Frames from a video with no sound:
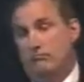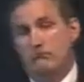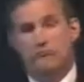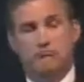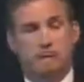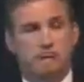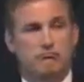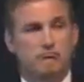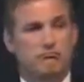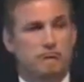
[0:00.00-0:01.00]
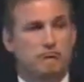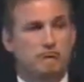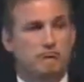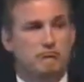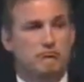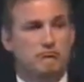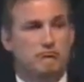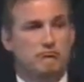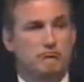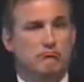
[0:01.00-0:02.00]

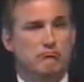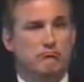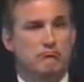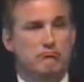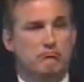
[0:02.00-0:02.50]
Nothing is said.